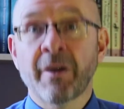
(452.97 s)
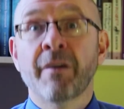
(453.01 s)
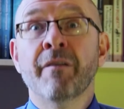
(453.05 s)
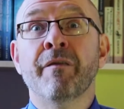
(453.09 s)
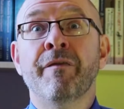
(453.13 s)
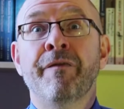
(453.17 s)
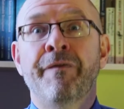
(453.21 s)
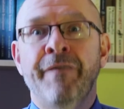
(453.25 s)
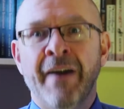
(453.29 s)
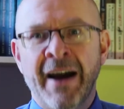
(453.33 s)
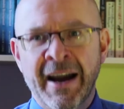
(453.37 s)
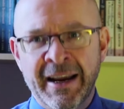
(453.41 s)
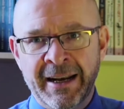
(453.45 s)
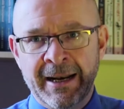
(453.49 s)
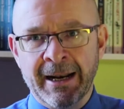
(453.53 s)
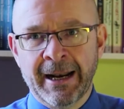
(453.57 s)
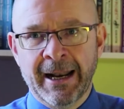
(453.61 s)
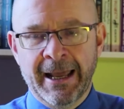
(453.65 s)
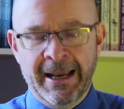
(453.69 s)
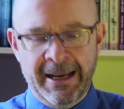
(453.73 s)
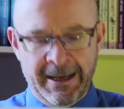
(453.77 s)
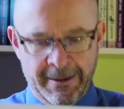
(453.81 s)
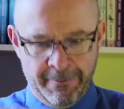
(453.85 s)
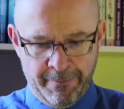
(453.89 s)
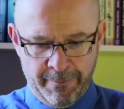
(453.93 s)

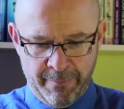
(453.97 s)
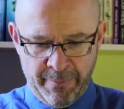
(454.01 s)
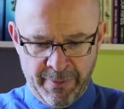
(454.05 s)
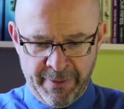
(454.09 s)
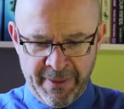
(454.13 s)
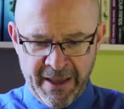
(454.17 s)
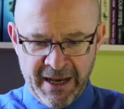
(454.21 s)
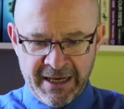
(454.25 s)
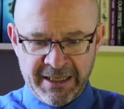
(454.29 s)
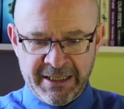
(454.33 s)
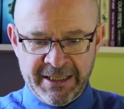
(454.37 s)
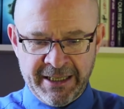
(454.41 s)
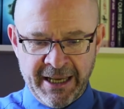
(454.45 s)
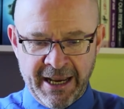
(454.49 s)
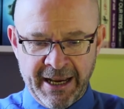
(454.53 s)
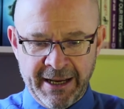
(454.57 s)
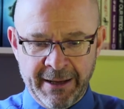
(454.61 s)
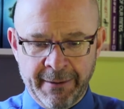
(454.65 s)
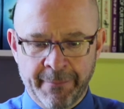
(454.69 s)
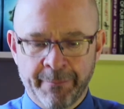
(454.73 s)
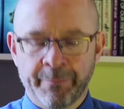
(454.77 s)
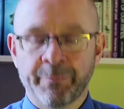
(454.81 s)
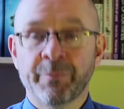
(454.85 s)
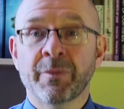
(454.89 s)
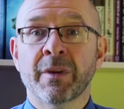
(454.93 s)
Finally, they
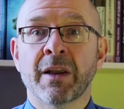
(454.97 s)
say,